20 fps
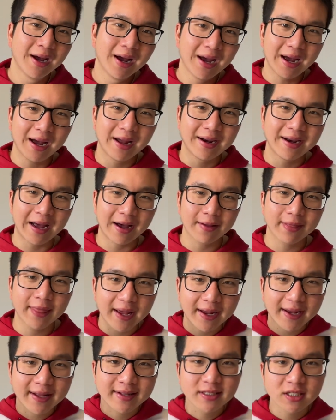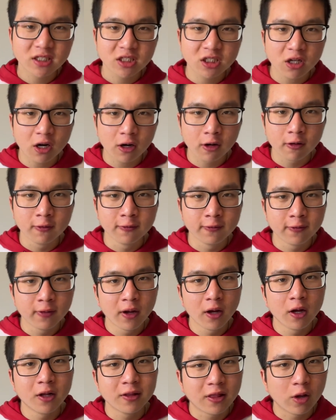and how they can solve
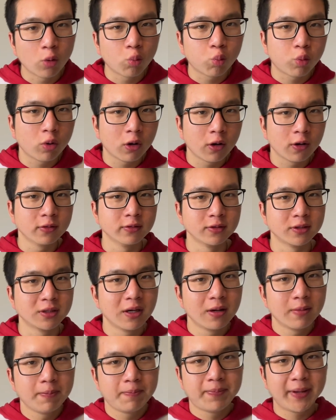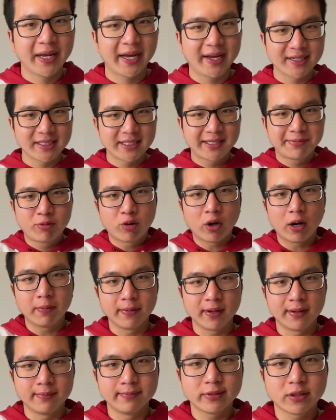the world's biggest
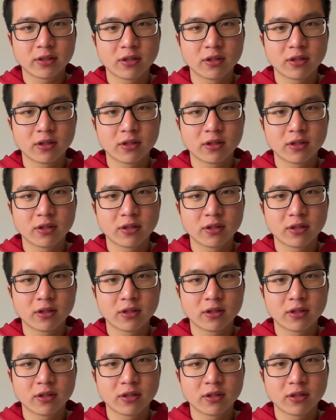problems,